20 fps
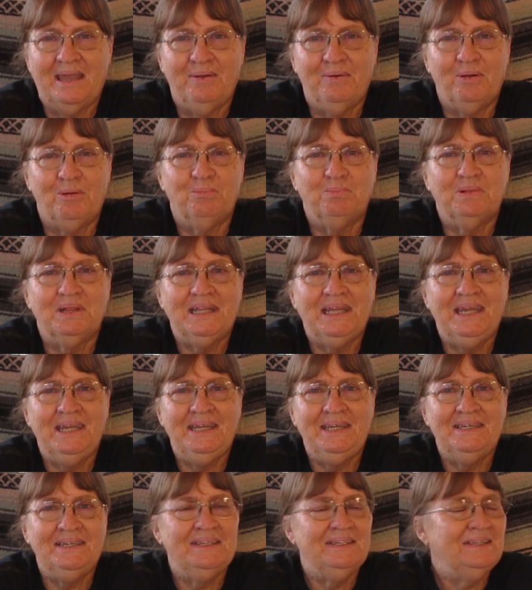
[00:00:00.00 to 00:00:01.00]
they were
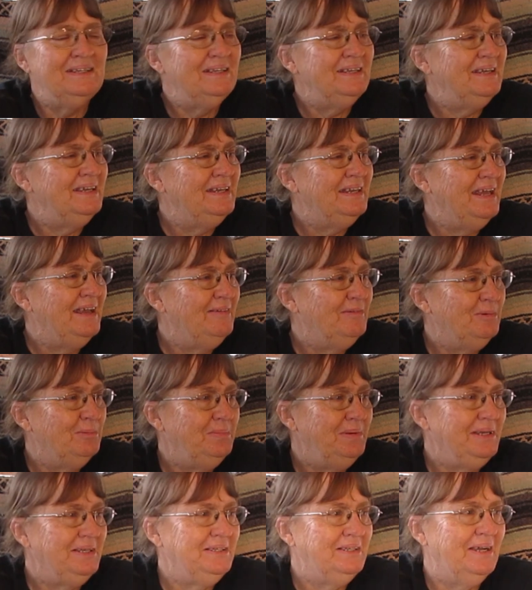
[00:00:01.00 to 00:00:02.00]
playing and having a
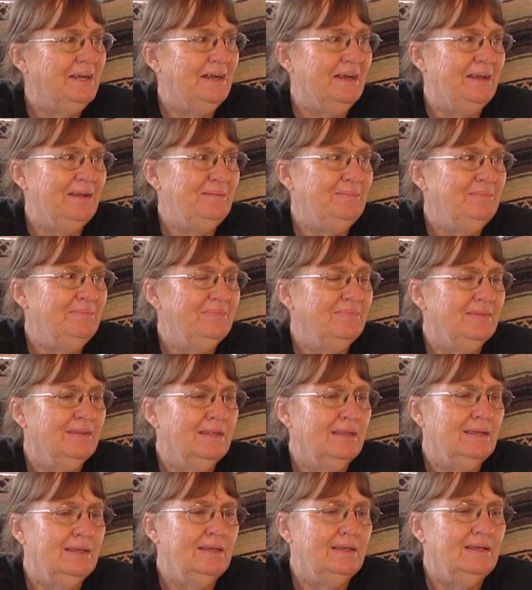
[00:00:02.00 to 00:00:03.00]
big time.
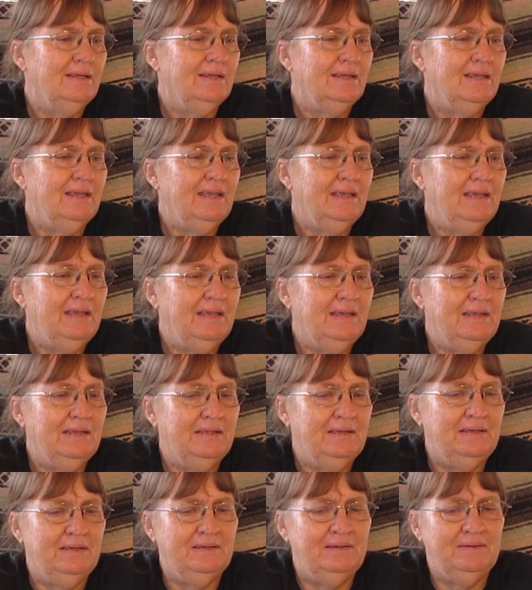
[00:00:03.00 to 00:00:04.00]
And
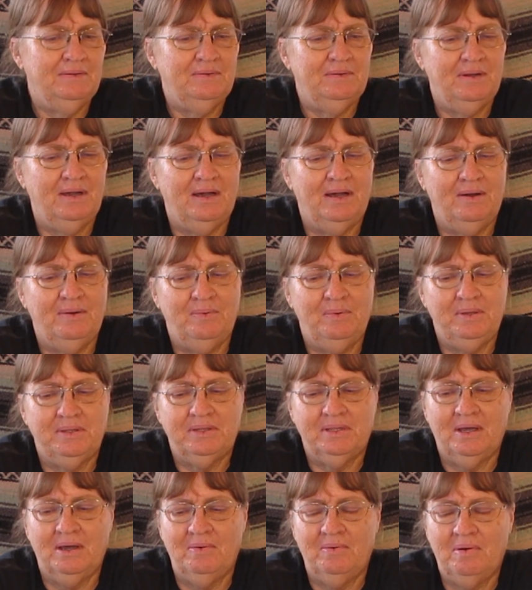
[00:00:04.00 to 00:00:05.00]
uh, we
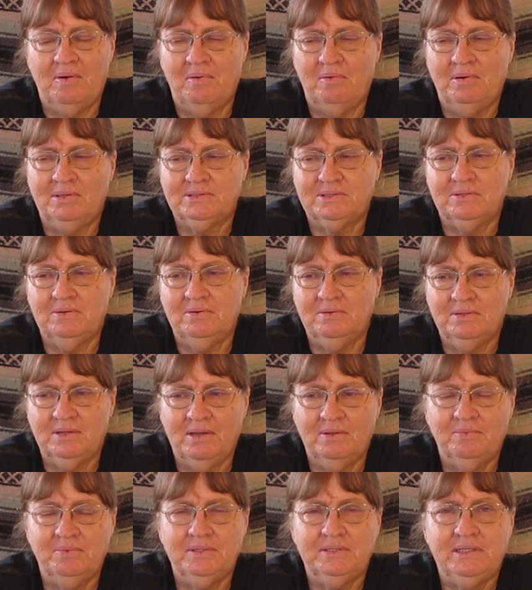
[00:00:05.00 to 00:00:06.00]
thought, well, what's going
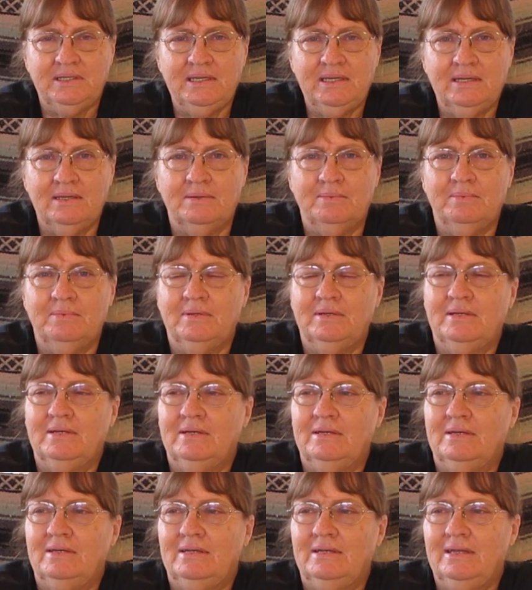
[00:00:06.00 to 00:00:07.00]
on with them?
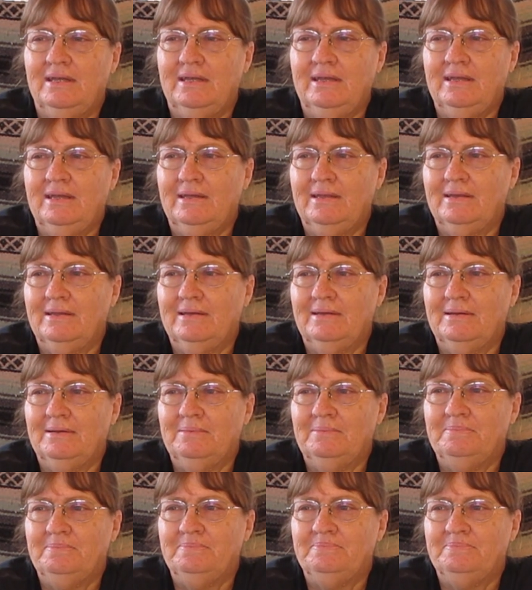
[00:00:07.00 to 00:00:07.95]
And, uh,